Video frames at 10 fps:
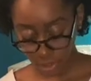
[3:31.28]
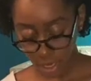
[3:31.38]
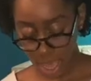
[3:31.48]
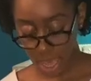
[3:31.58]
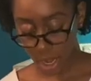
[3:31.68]

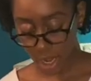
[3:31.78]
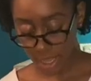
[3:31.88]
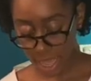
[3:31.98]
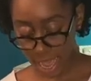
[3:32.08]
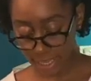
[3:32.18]
And our
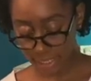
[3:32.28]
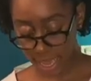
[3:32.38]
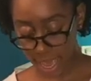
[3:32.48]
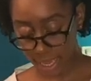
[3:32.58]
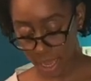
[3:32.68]
last
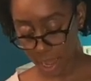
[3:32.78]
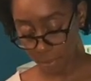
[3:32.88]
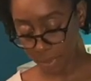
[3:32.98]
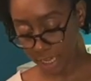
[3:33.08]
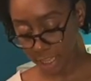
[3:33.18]
egg up in